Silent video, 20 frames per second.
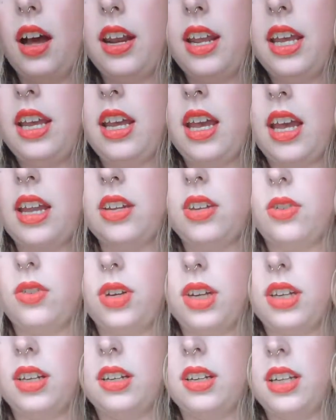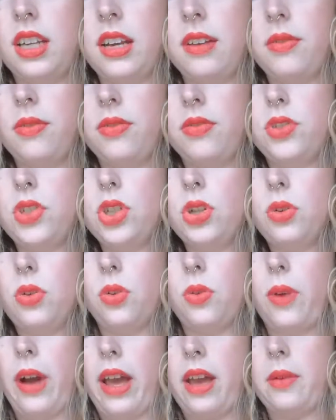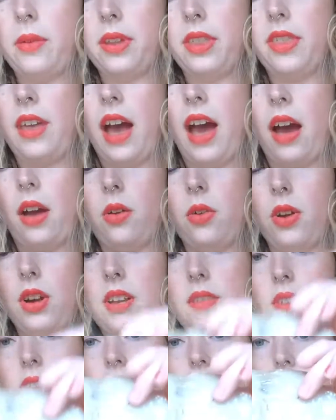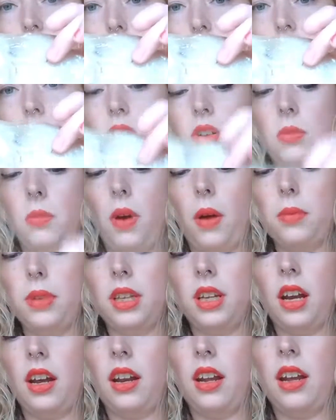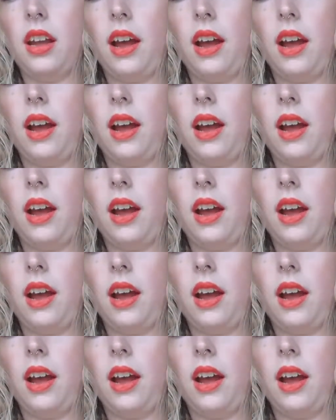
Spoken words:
it and you can give 2 away with that, or even this one you could probably cut it.